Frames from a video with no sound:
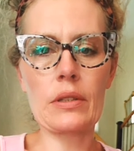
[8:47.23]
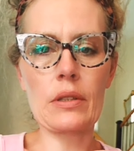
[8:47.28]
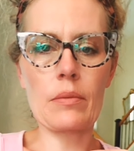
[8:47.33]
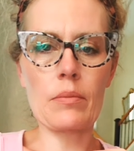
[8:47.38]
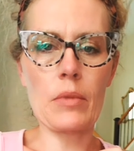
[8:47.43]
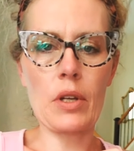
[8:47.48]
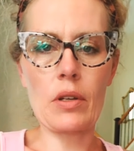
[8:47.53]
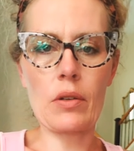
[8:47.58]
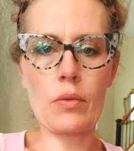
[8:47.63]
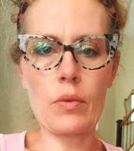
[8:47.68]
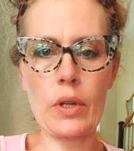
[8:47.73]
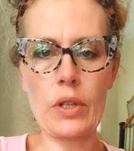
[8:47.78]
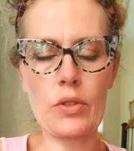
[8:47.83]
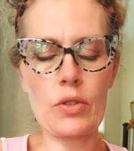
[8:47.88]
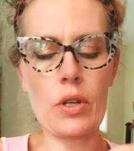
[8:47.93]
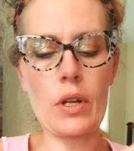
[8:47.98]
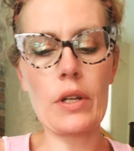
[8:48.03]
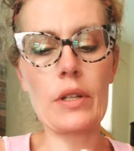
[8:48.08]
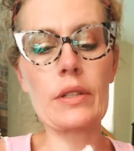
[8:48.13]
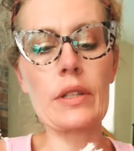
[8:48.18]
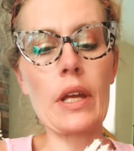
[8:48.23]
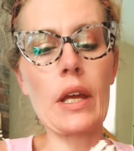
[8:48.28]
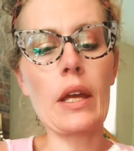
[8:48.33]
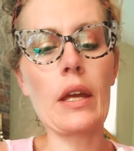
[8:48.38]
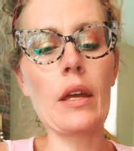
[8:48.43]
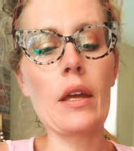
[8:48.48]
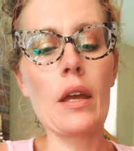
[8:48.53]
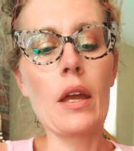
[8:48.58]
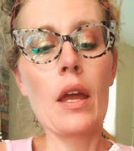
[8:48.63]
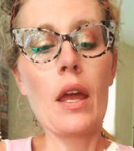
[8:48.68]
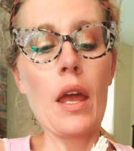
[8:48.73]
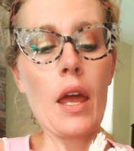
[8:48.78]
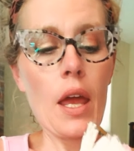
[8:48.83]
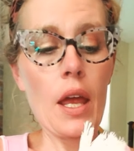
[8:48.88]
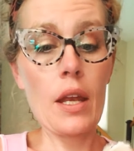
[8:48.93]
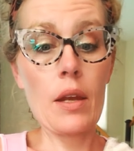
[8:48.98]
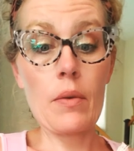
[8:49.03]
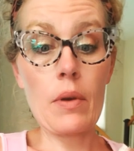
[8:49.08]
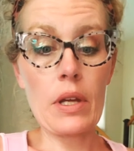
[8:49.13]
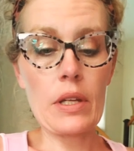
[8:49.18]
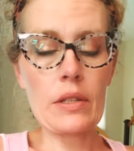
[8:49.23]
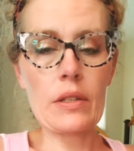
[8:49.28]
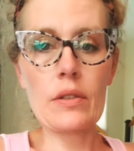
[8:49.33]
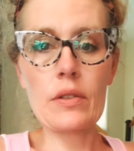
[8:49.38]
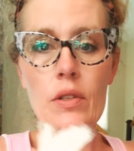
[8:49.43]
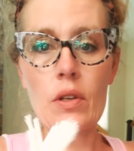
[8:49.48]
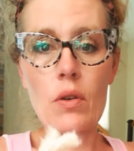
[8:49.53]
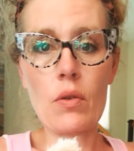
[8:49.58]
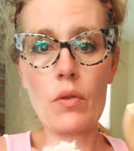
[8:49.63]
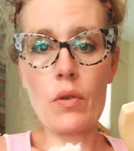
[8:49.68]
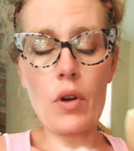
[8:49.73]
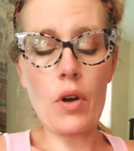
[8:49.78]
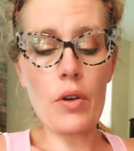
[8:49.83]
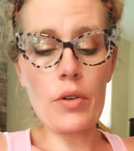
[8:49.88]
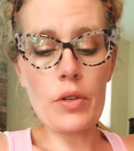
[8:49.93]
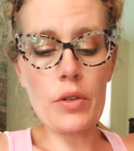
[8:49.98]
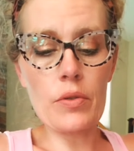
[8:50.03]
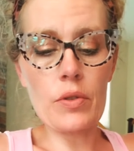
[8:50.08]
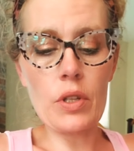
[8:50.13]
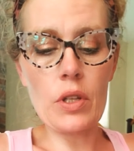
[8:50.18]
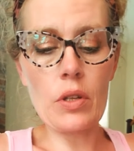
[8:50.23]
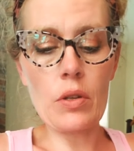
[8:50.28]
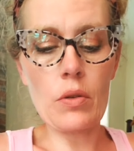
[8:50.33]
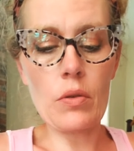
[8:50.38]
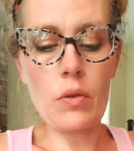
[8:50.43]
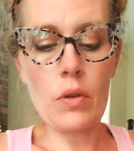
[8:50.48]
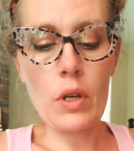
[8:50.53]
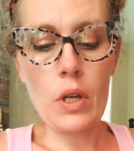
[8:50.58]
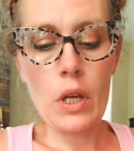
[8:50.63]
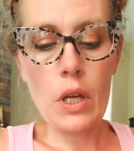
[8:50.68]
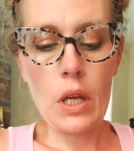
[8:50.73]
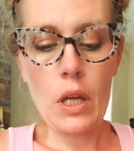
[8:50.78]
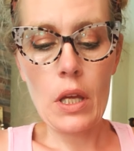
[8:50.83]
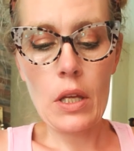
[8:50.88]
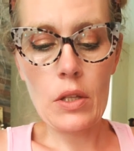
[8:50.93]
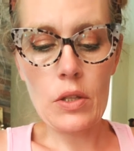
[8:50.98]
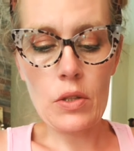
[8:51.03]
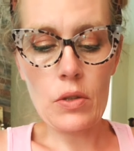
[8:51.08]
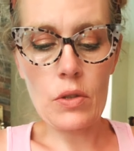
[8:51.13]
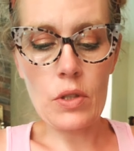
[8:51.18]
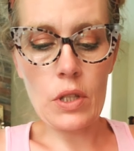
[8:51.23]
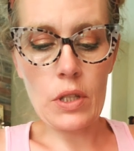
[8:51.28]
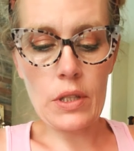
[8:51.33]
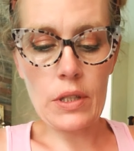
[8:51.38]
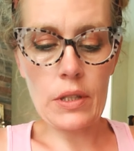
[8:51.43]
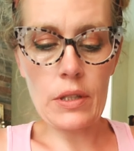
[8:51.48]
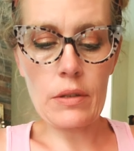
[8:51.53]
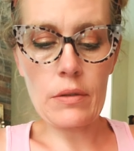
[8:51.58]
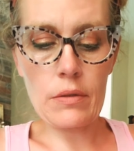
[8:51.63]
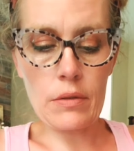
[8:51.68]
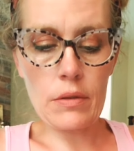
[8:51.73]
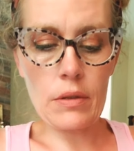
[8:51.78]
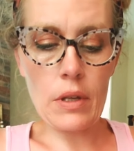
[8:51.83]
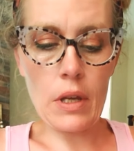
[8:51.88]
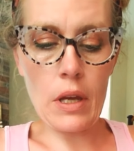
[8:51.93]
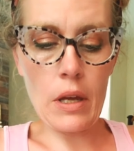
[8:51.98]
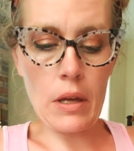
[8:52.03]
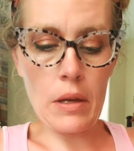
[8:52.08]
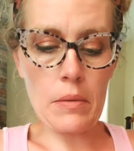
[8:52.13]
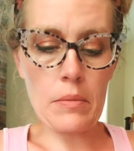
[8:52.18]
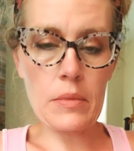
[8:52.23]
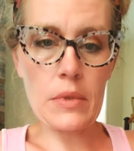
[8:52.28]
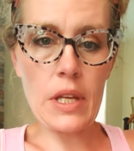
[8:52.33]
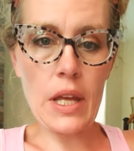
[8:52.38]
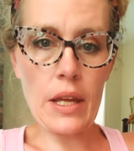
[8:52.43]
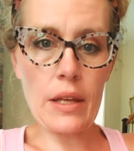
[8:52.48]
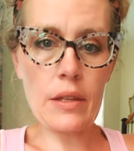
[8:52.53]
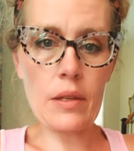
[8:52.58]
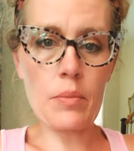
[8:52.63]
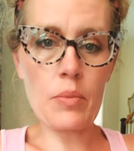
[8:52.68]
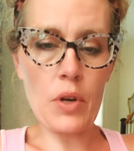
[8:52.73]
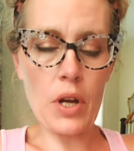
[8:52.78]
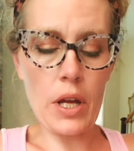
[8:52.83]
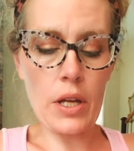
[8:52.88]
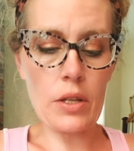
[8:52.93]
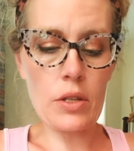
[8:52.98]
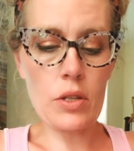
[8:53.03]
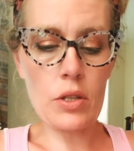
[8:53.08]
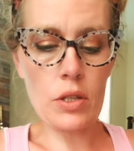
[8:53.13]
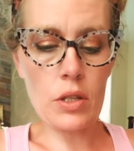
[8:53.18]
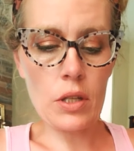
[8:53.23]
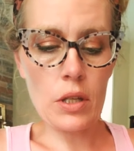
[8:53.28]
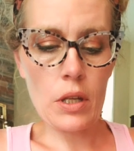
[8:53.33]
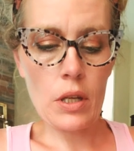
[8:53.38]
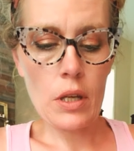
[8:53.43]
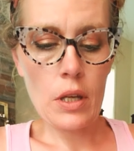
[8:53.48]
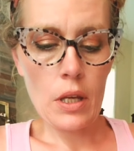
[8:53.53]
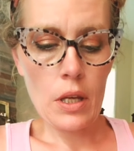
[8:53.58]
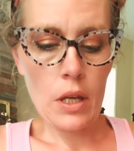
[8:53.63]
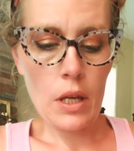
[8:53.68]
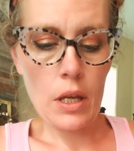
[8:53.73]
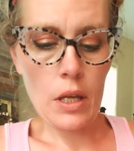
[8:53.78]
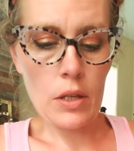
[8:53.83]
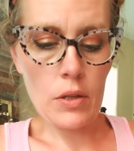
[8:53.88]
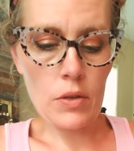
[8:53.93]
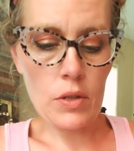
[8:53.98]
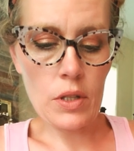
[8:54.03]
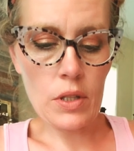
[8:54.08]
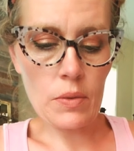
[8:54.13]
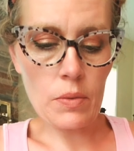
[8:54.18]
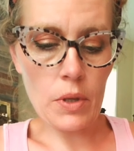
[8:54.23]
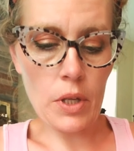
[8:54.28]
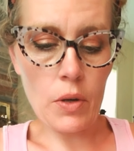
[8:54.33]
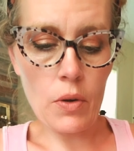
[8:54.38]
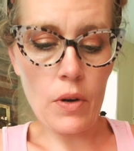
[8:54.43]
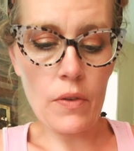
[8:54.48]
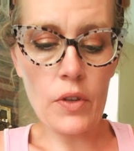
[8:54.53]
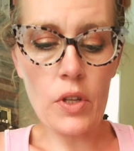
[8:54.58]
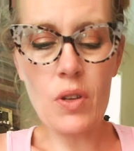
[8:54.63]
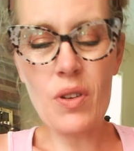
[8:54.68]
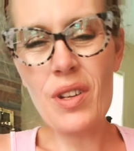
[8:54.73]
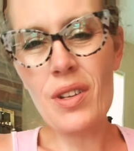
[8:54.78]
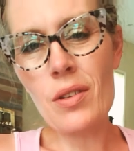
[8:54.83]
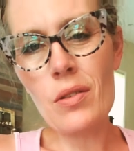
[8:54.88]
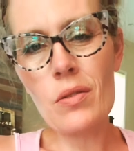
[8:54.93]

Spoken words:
not quite sure how to say it. Anyway, so all you do is you just take the brush and you just want to go over. You can